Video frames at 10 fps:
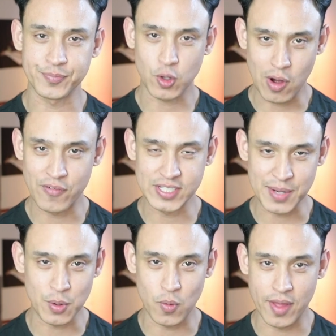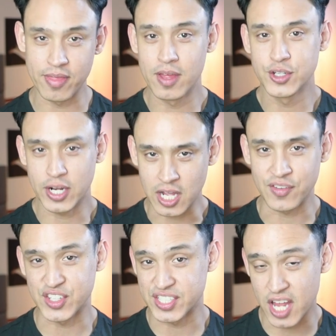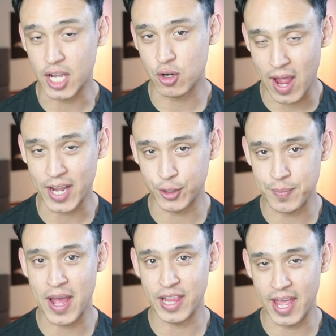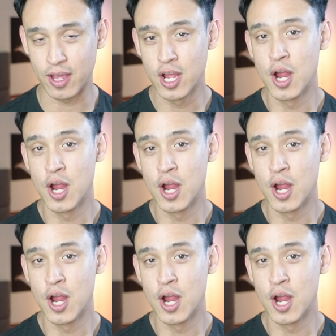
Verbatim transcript: reference number 1, Tchaikovsky's Nutcracker ballet,